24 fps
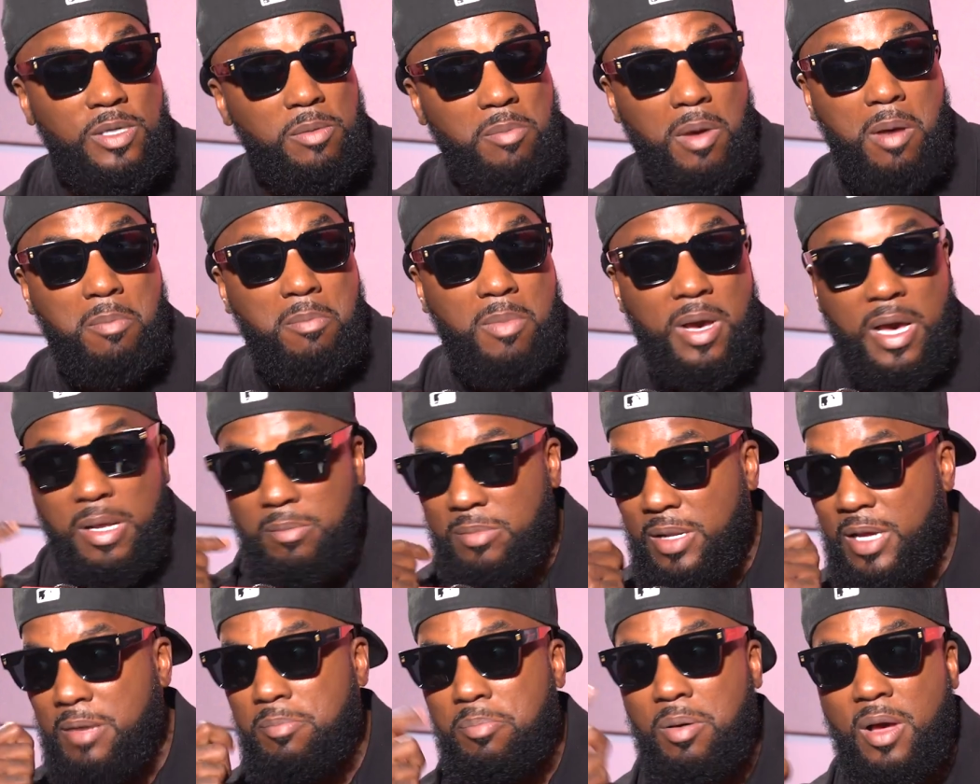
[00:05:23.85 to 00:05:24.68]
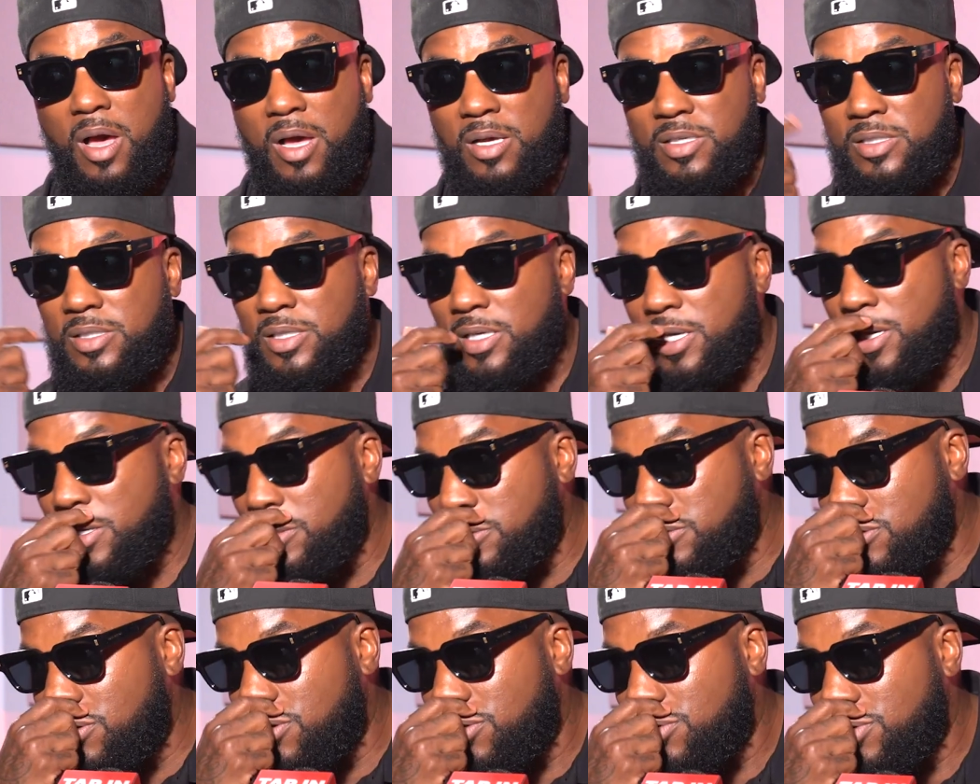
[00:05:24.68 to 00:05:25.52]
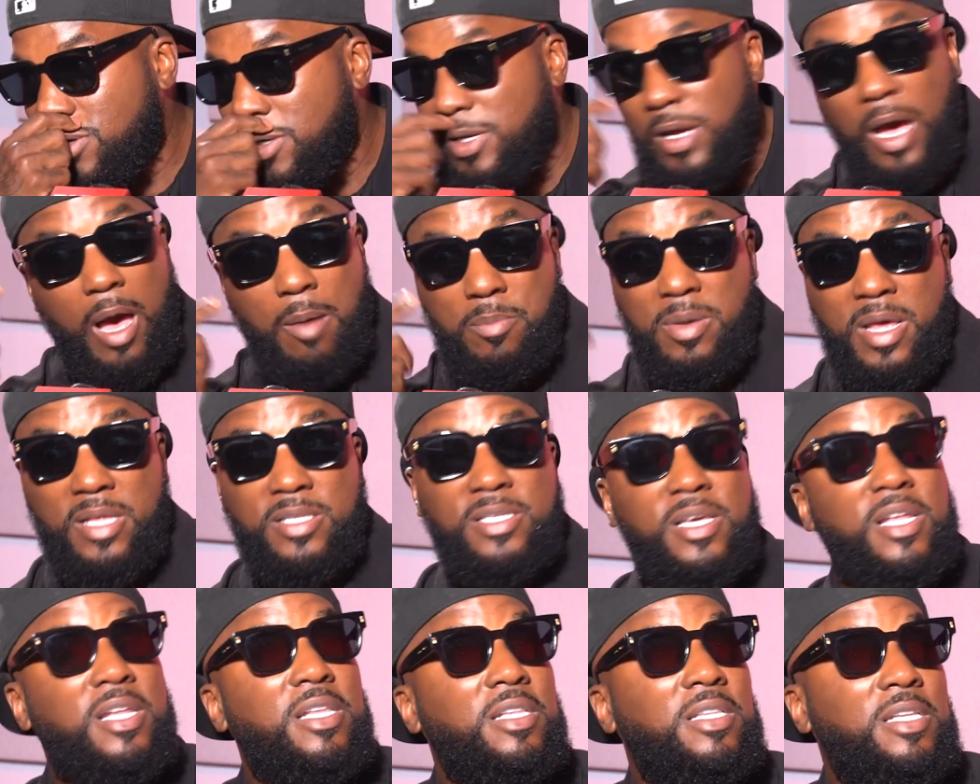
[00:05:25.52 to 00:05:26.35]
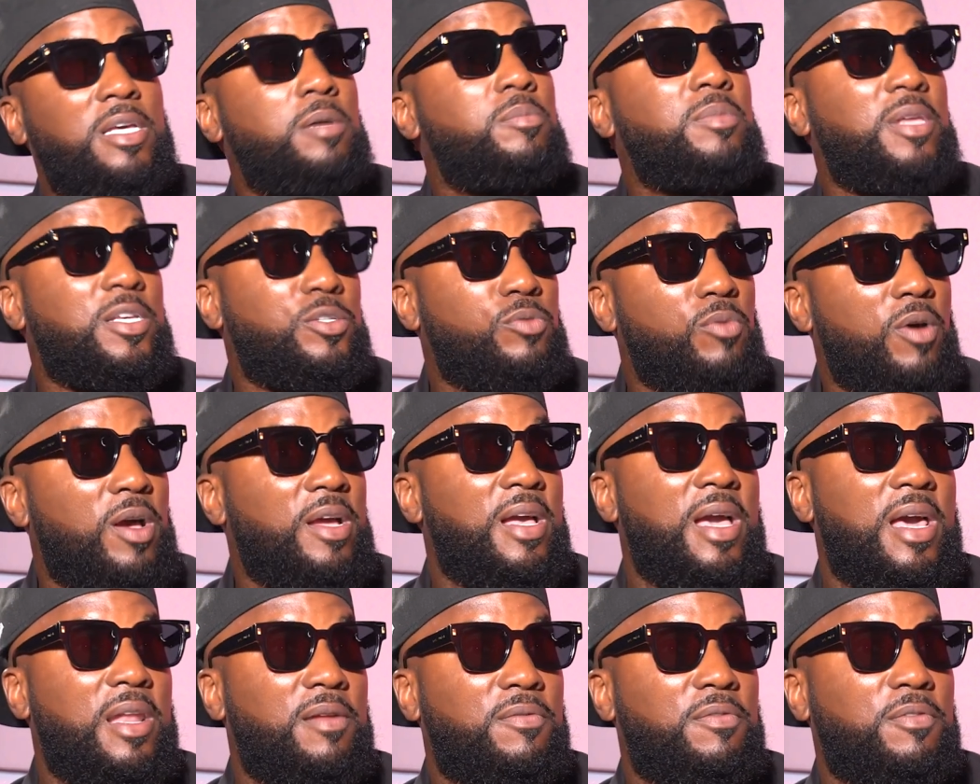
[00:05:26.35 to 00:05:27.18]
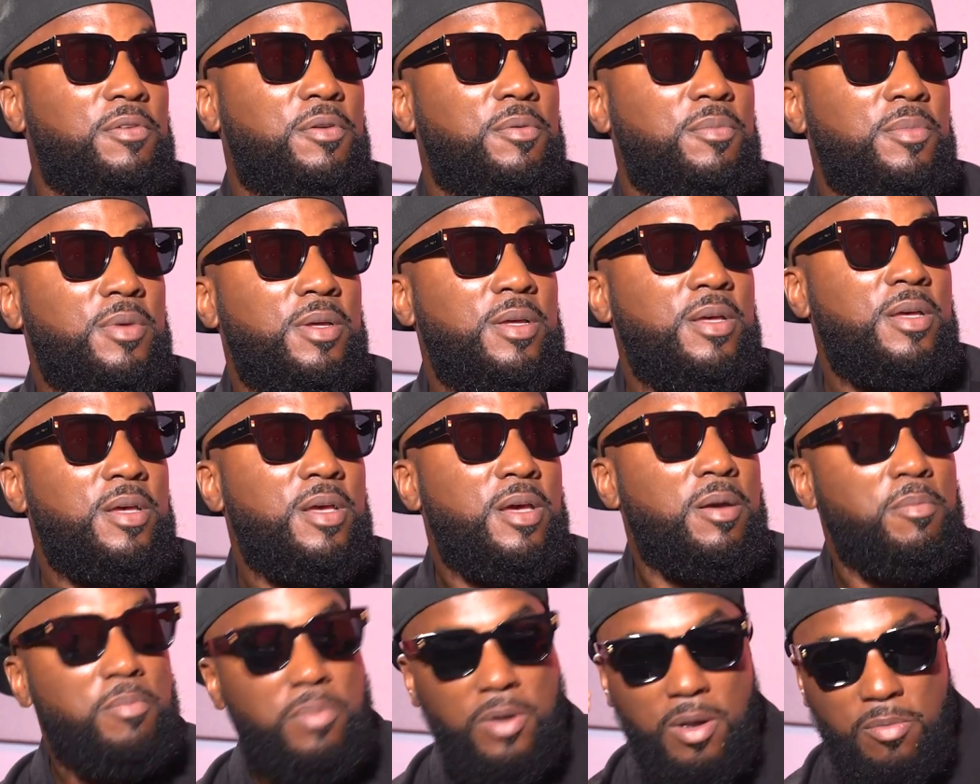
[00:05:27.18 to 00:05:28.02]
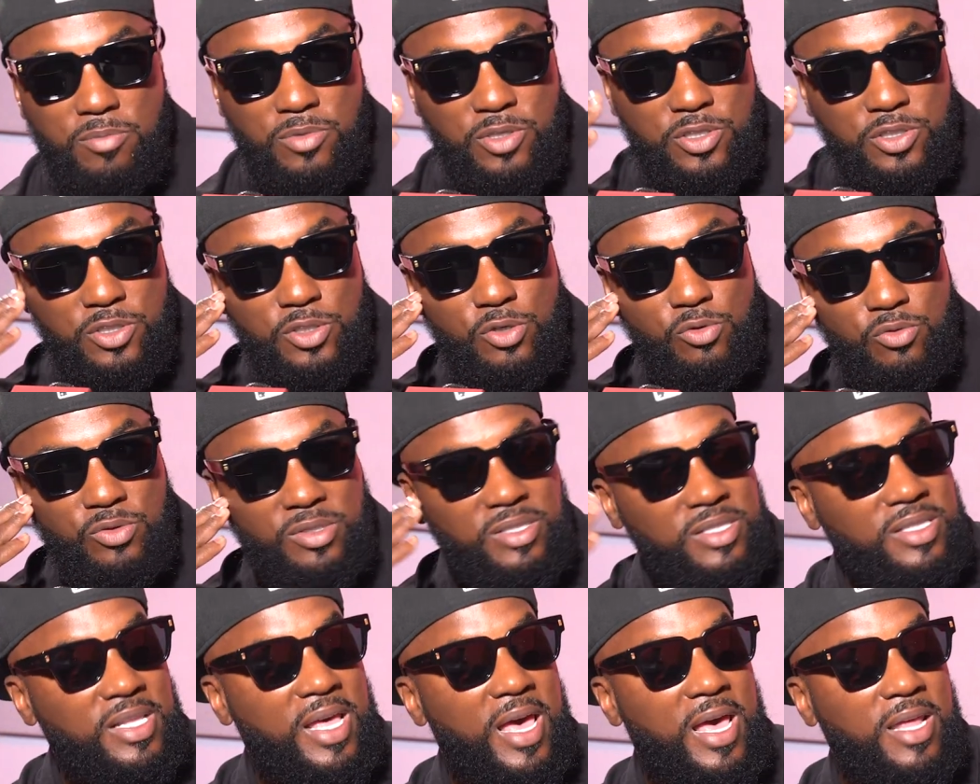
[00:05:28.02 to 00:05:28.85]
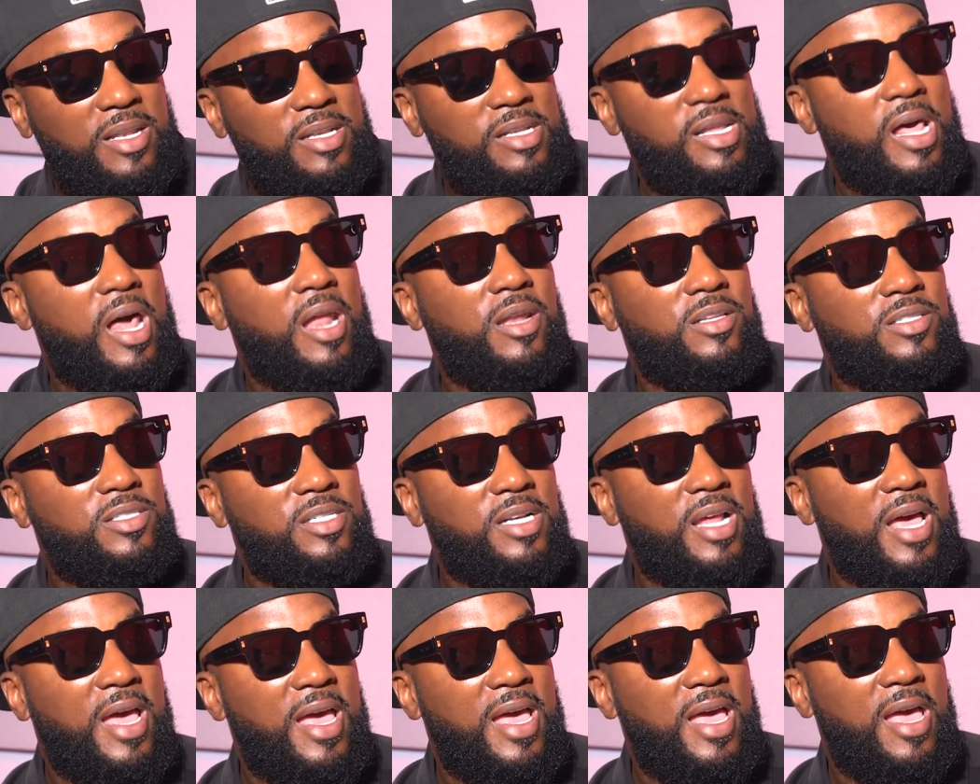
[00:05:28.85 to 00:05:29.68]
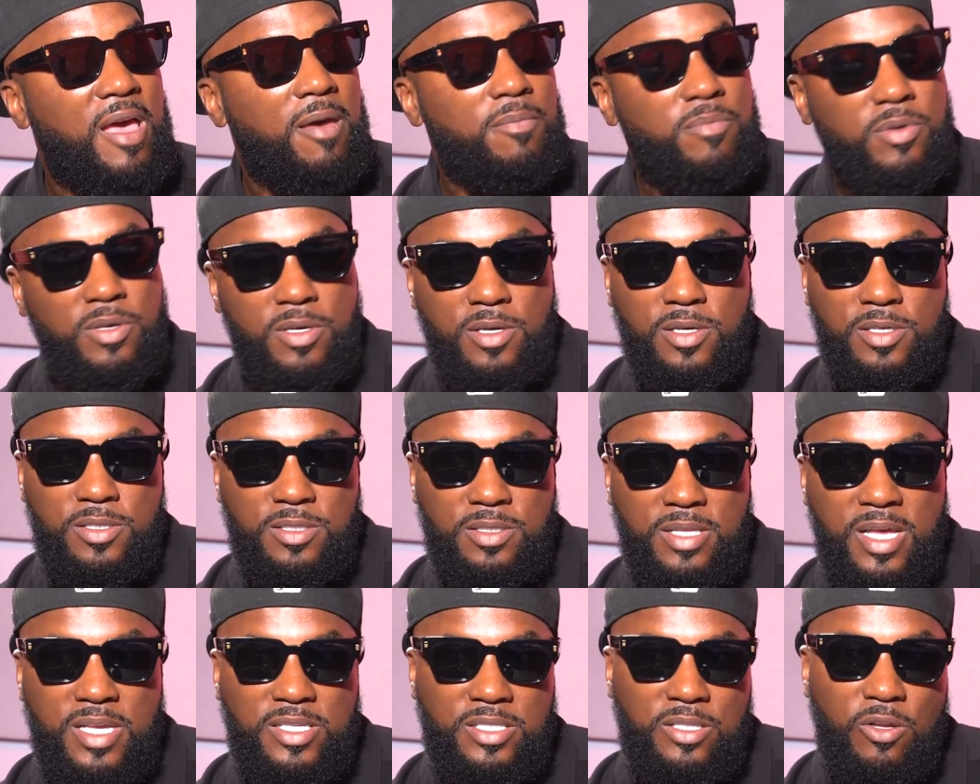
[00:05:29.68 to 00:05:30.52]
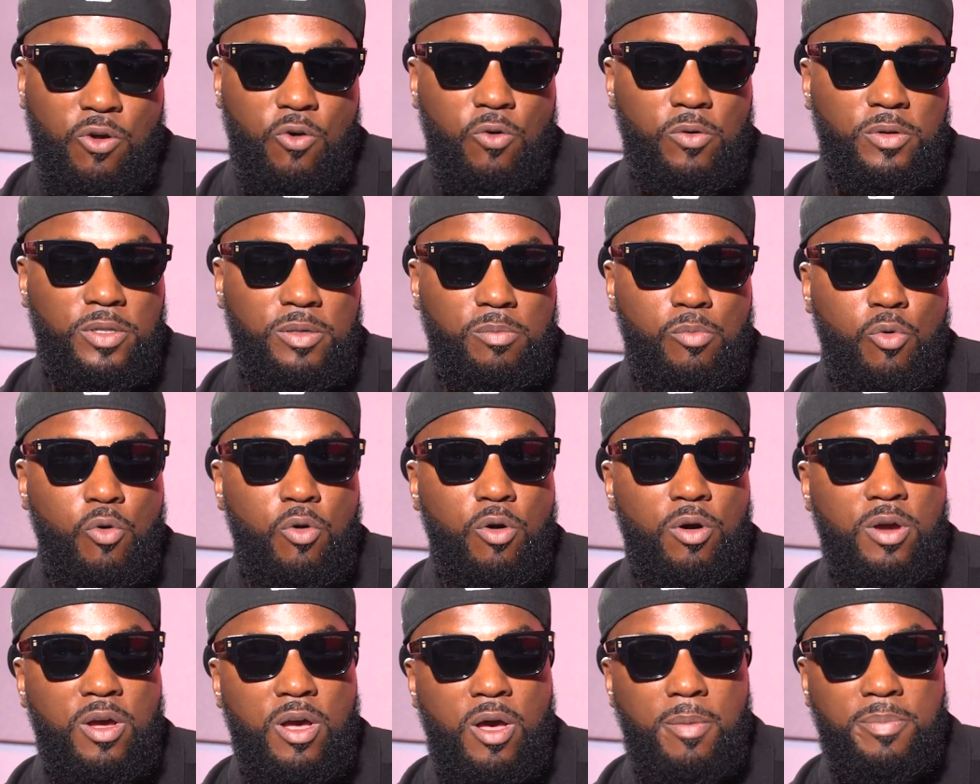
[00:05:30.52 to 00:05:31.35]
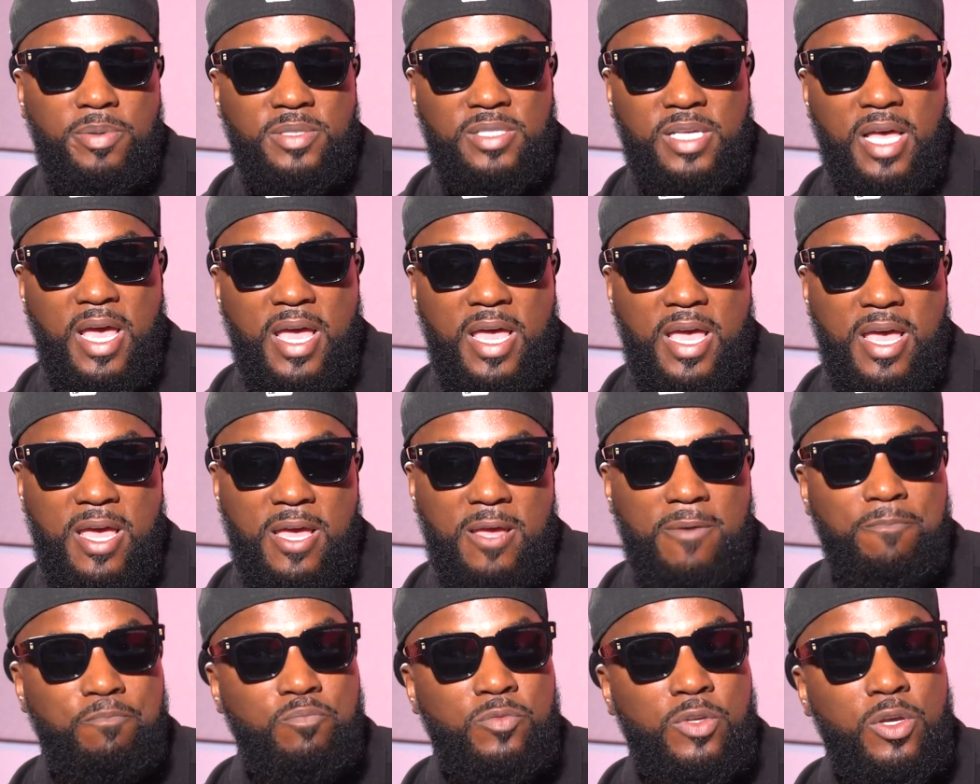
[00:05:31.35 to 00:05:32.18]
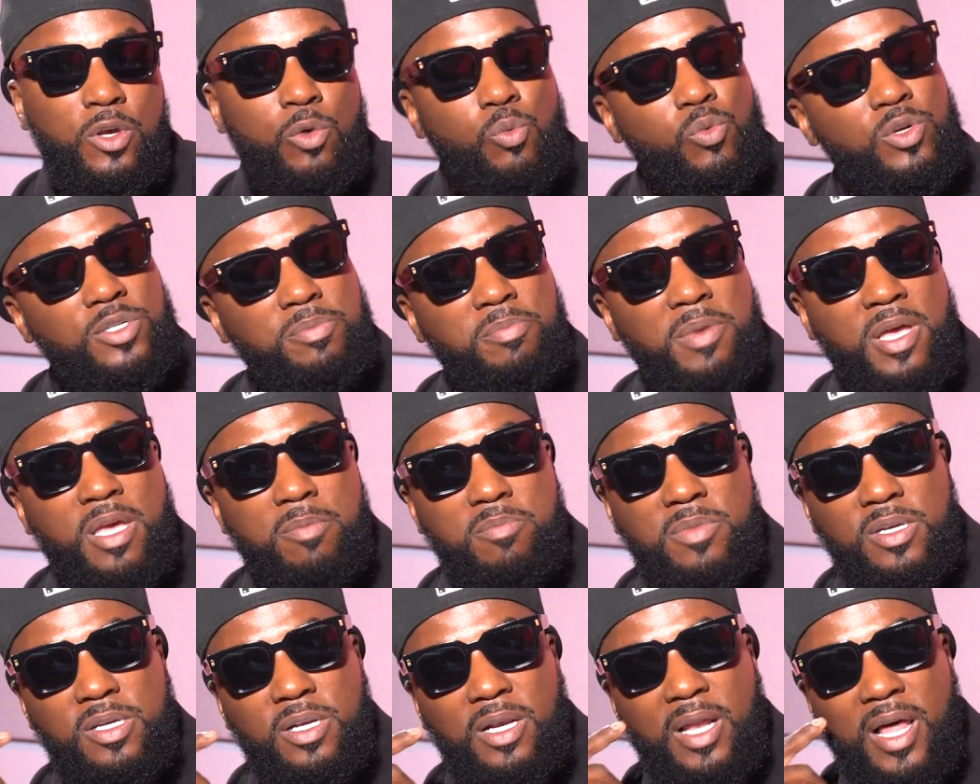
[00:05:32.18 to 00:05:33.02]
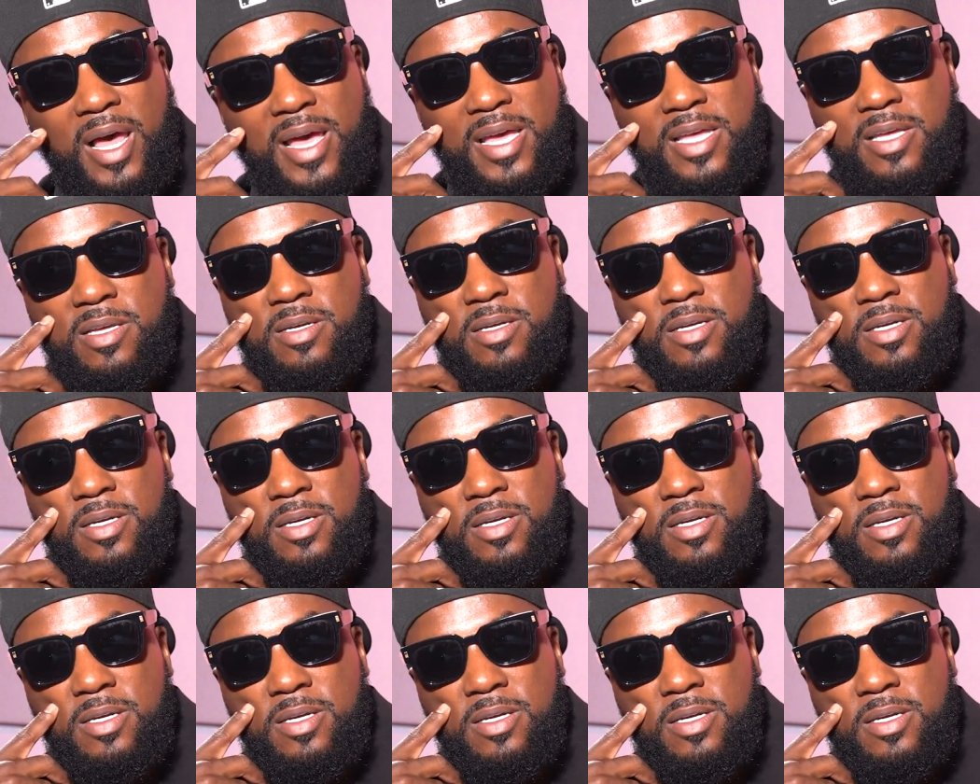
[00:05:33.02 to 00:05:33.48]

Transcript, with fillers: In my mind, like Pac said, you know, I'm not telling them that's where I got it from, but I'm just using that knowledge that I have because that's the only moral compass I had, which made me like,